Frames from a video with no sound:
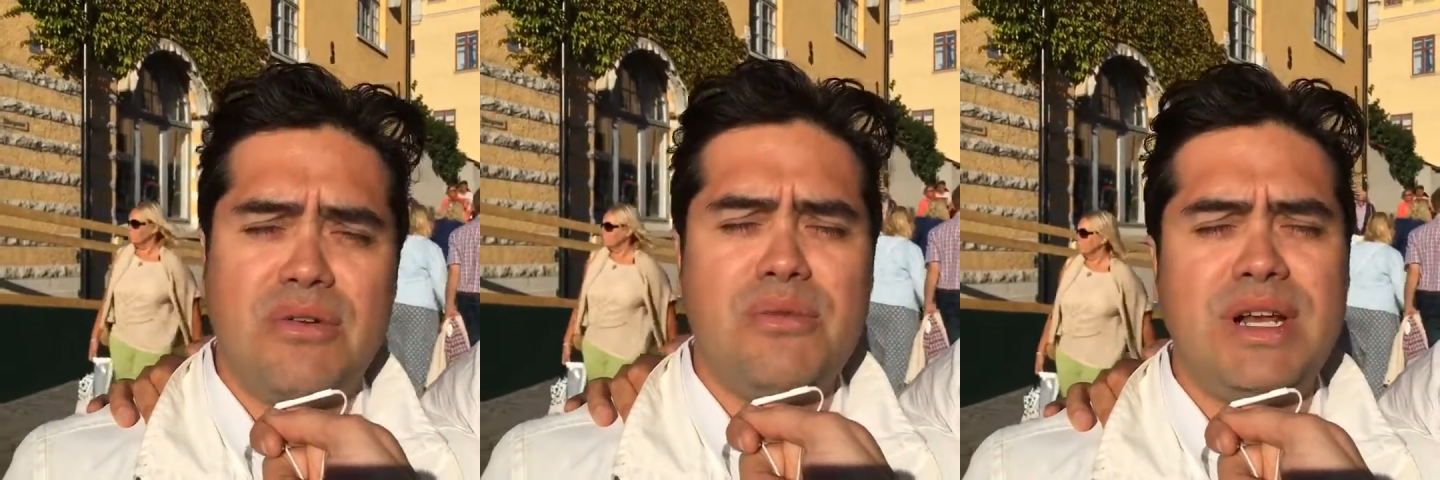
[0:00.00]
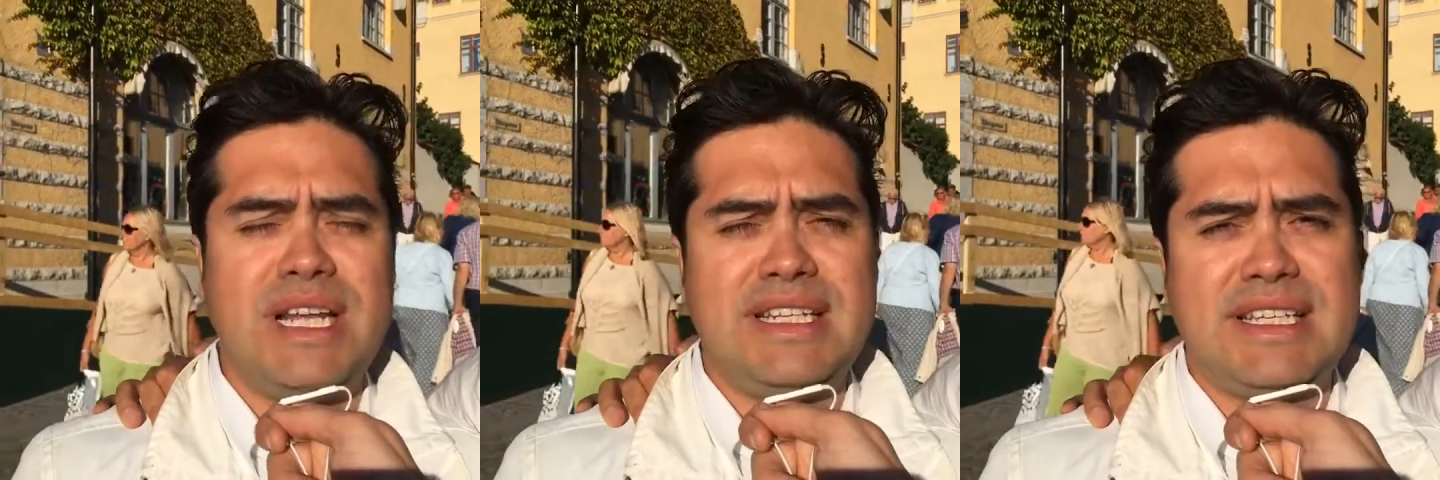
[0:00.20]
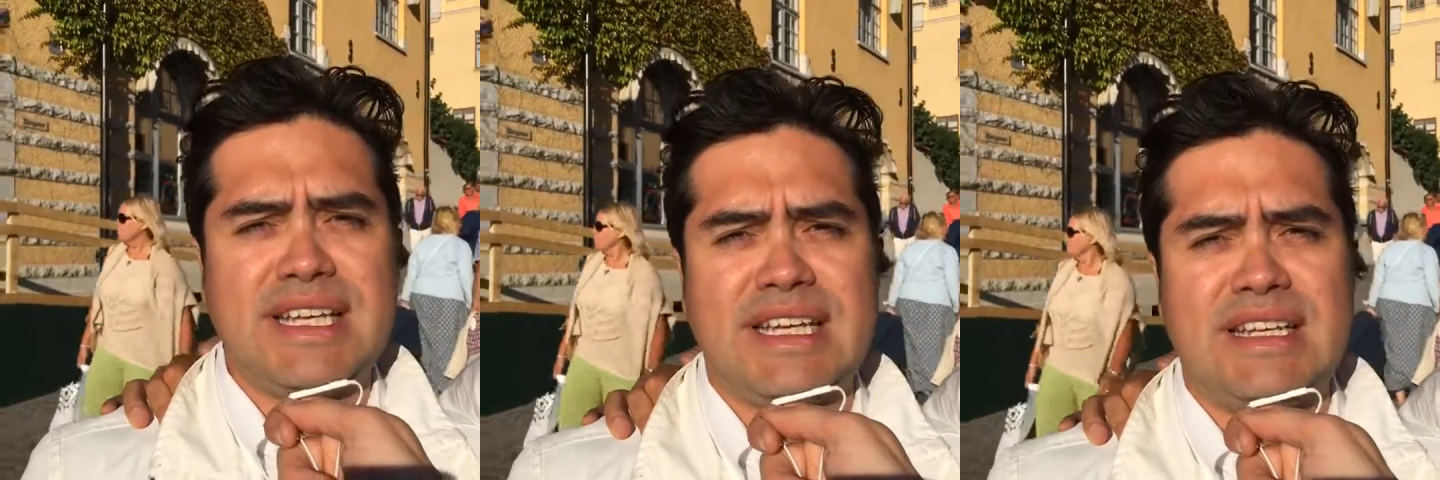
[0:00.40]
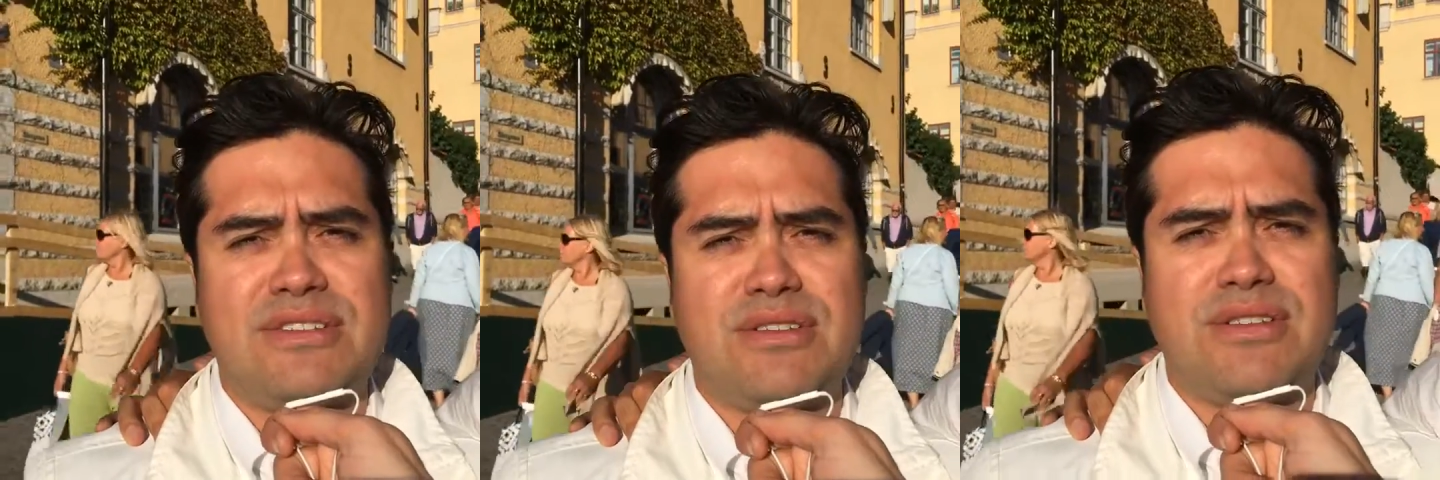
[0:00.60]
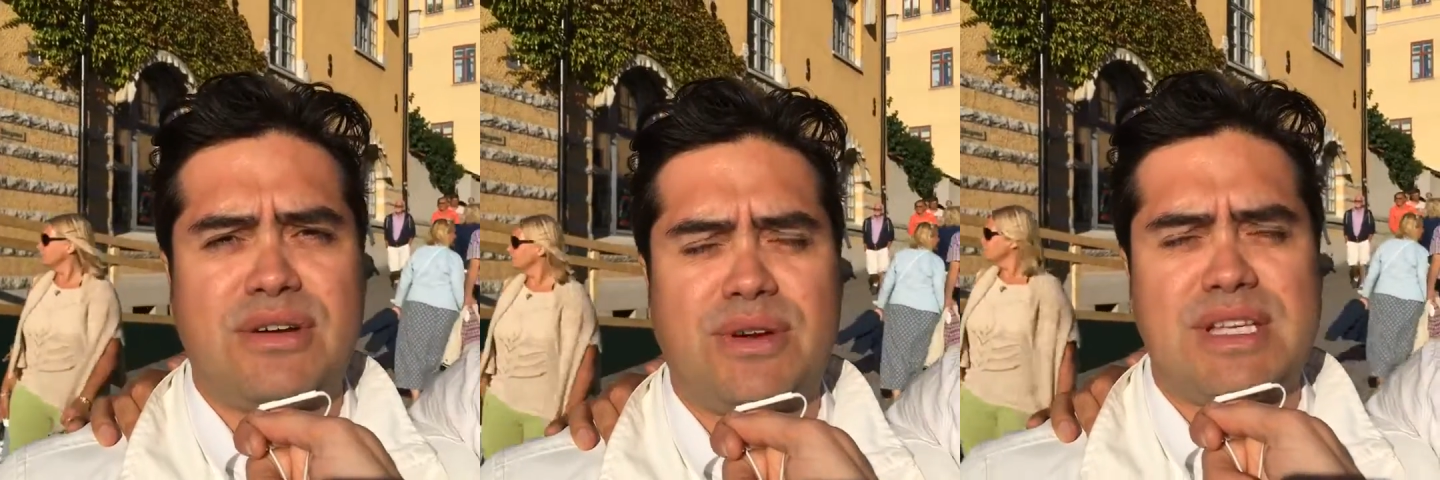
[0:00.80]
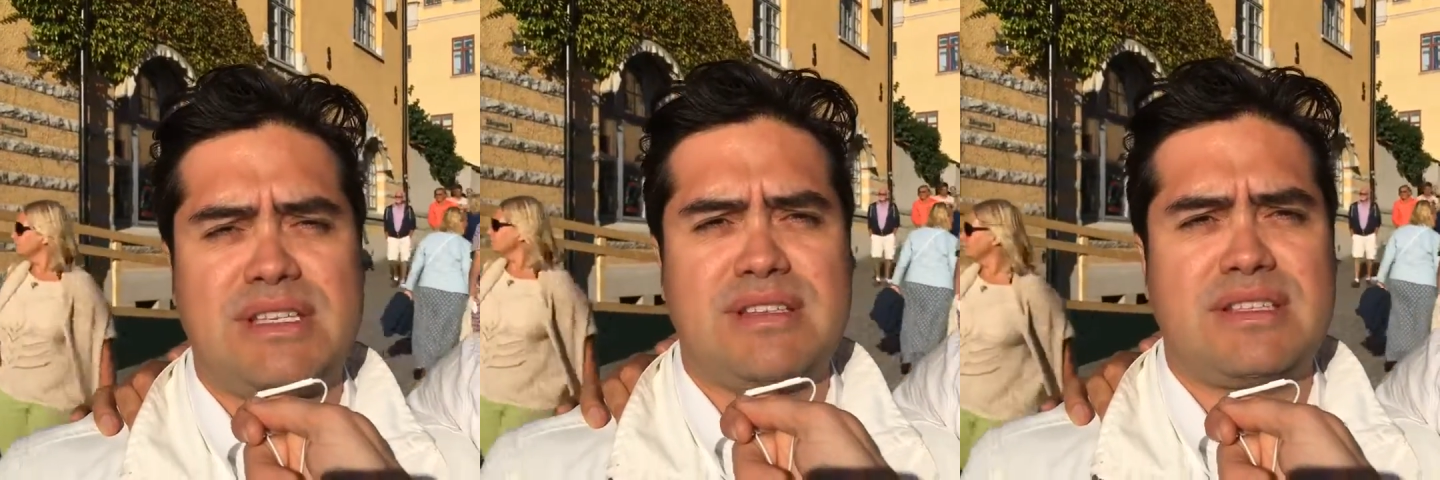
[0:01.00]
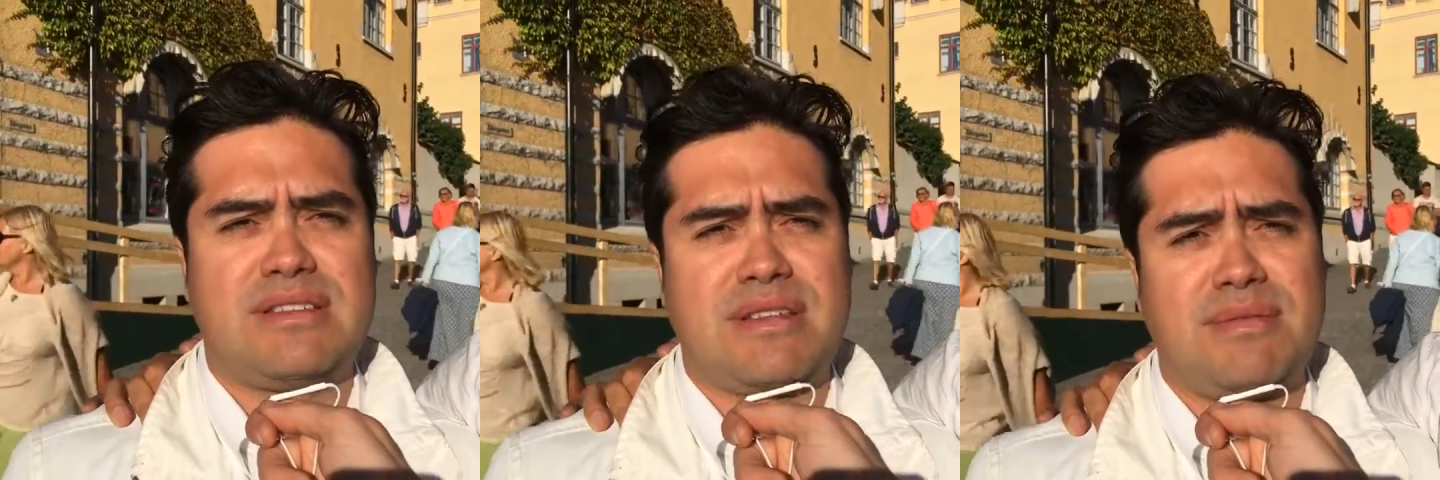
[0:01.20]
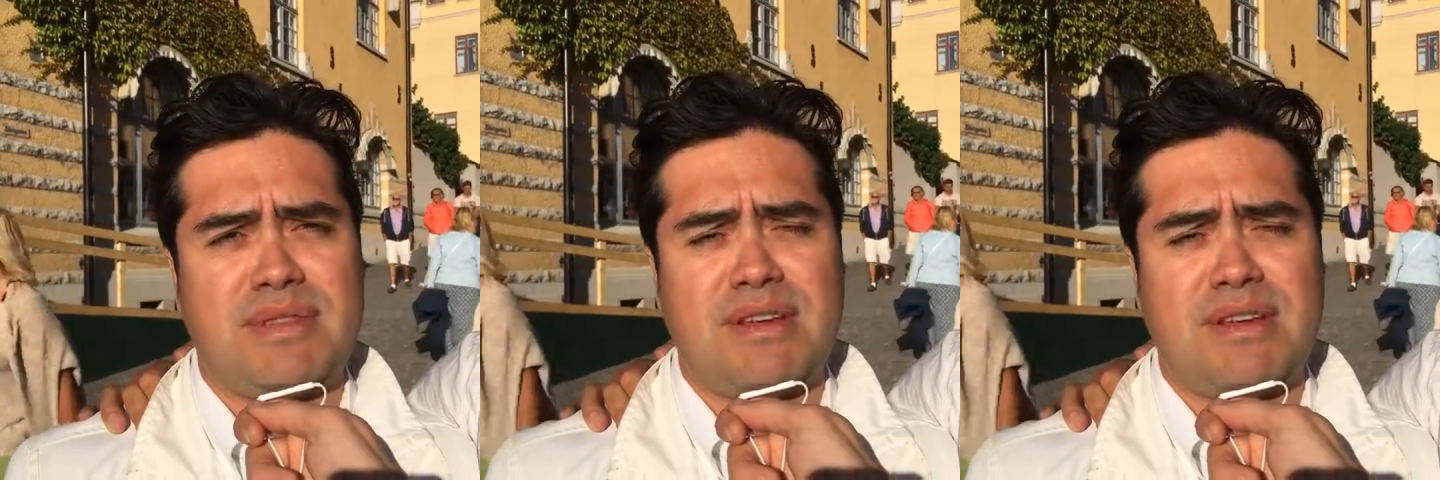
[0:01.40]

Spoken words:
really dig into the questions